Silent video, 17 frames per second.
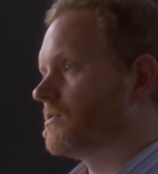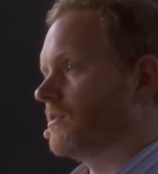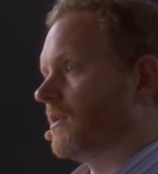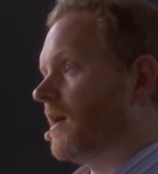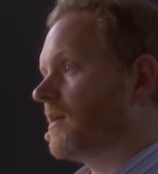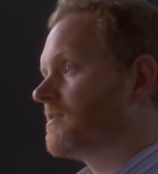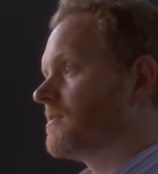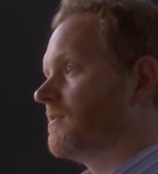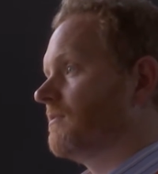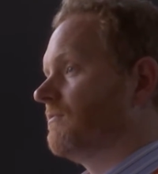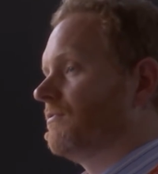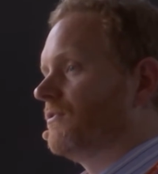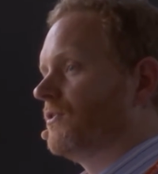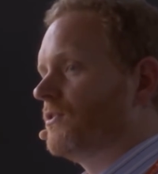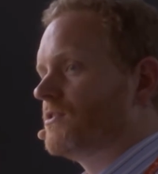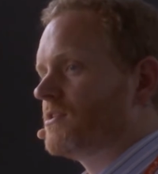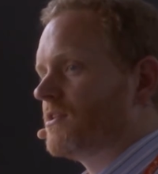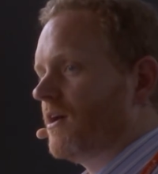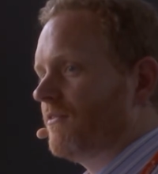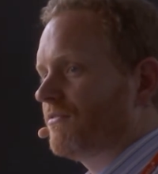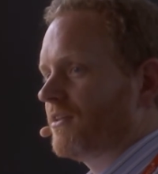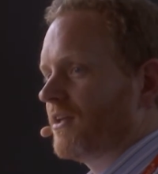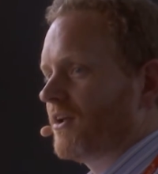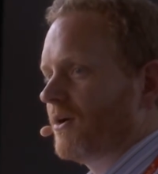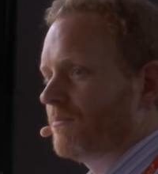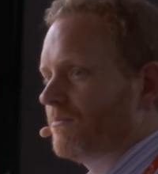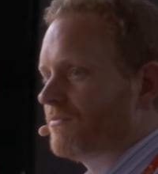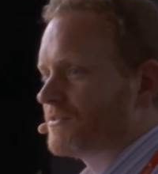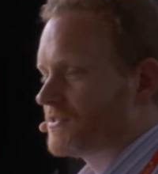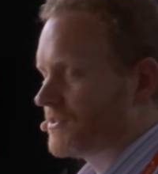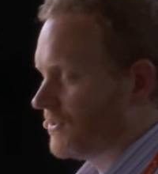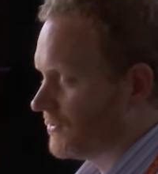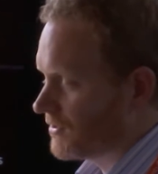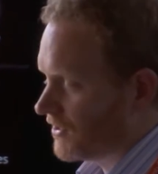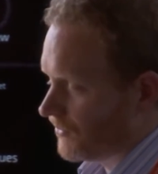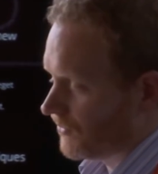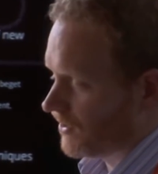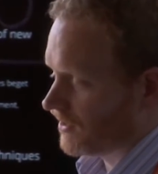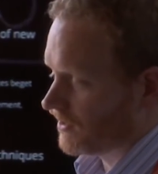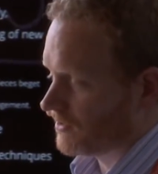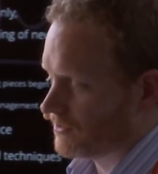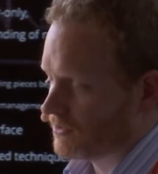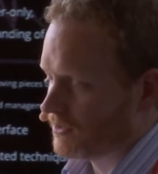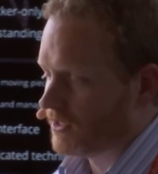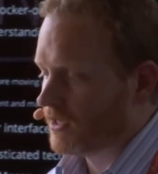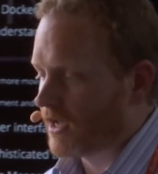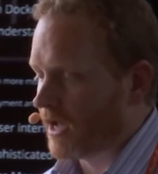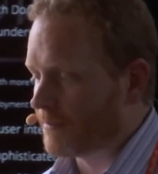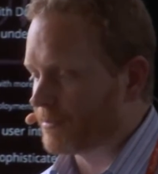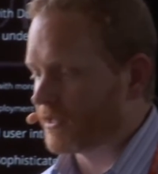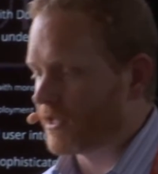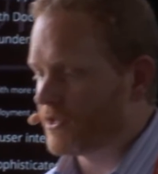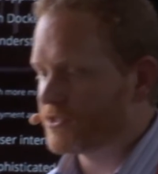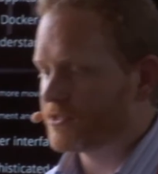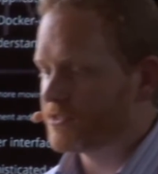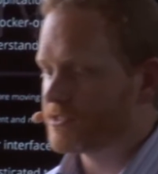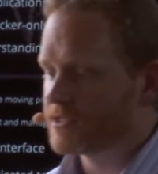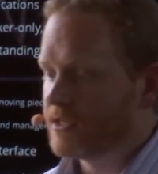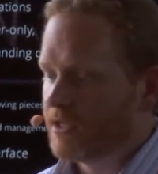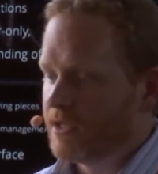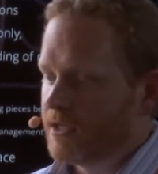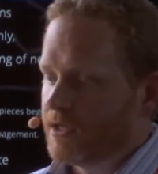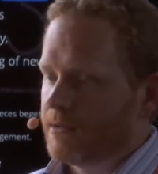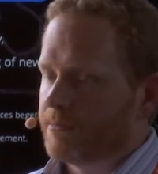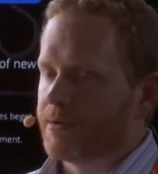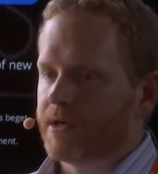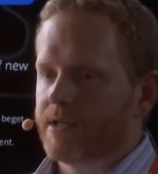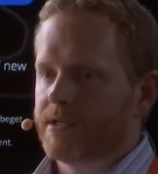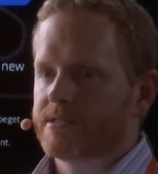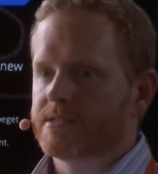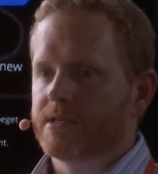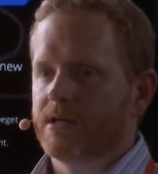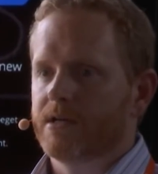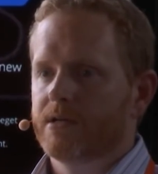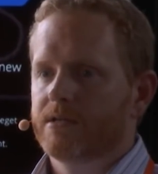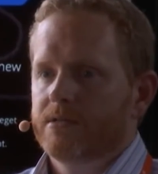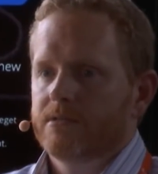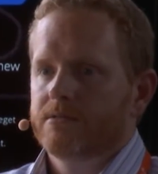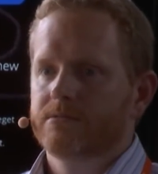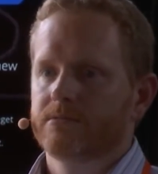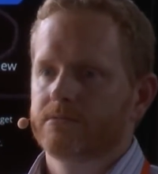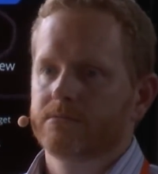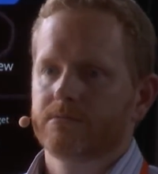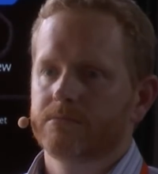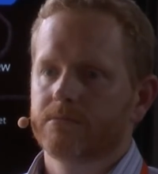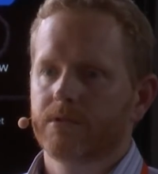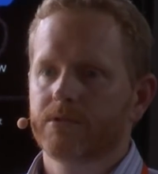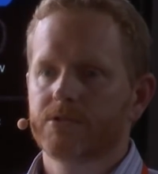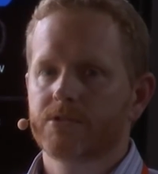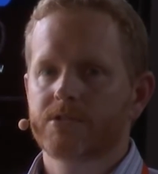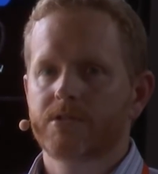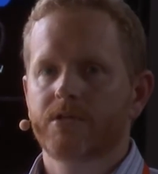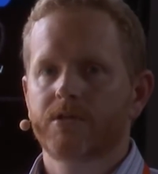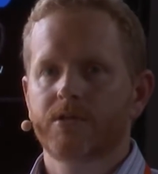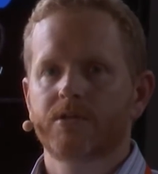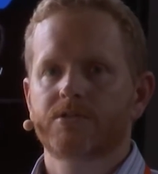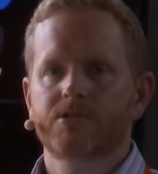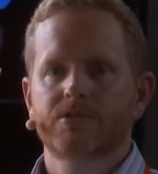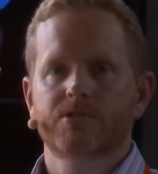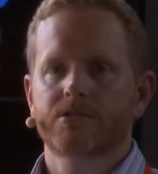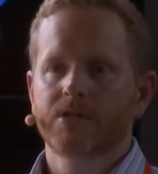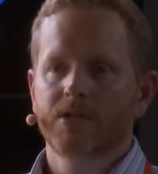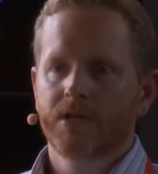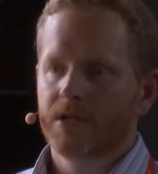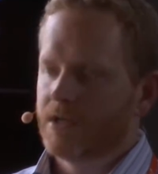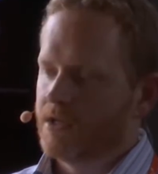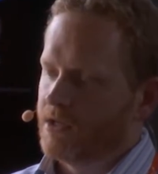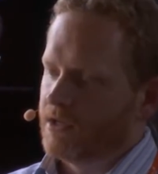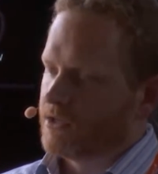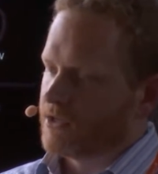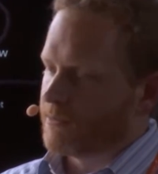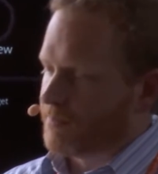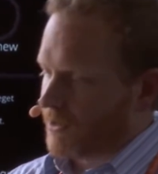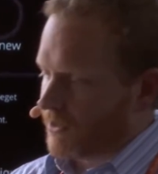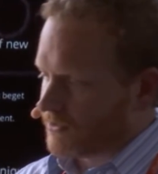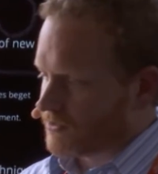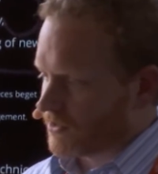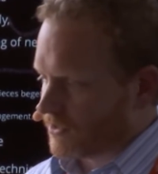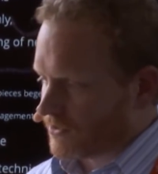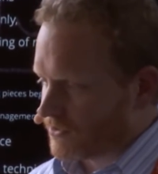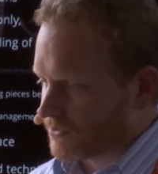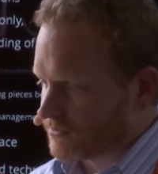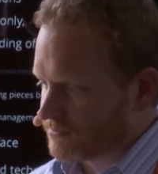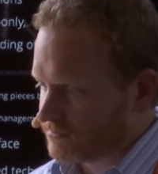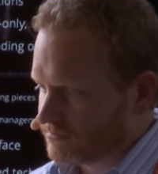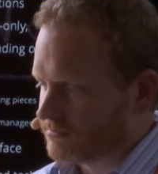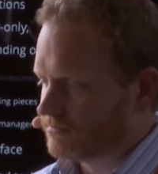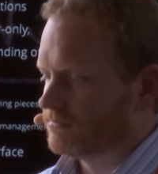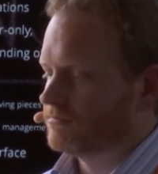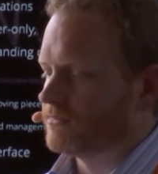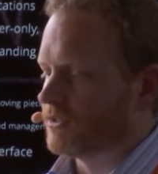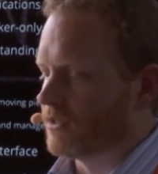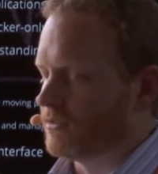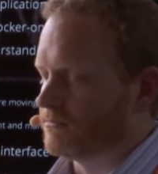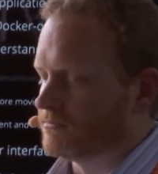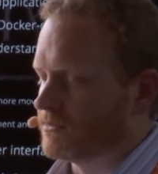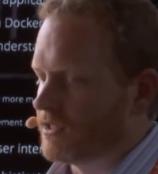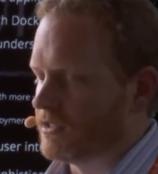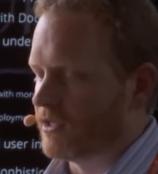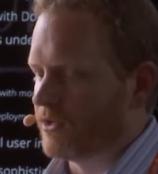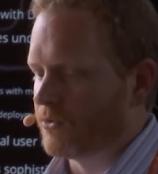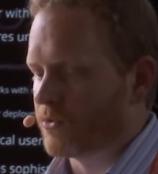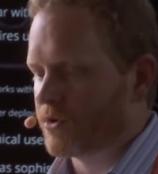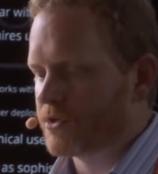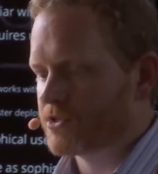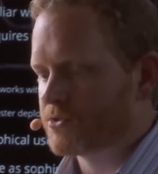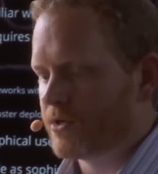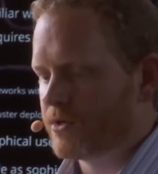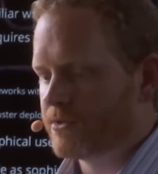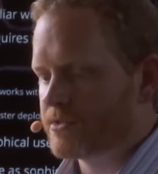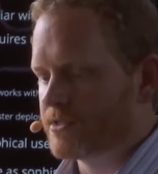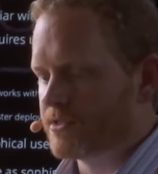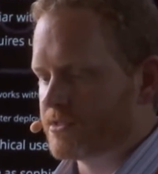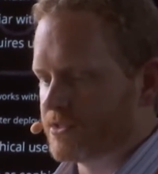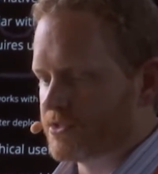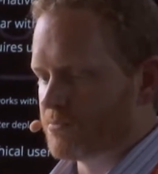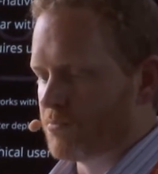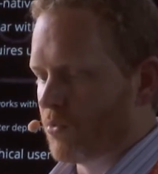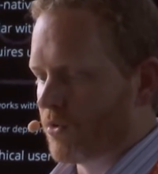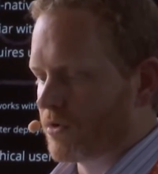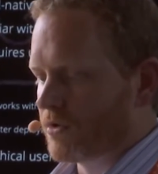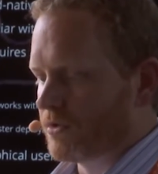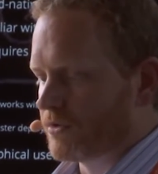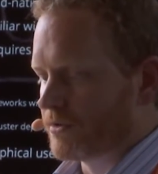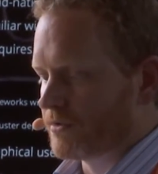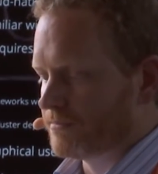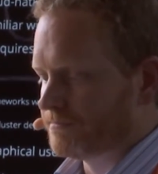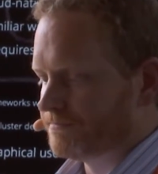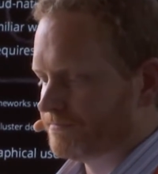lots of good stuff that help facilitate running applications. But it's just compared to other container orchestrators, it's just more to learn.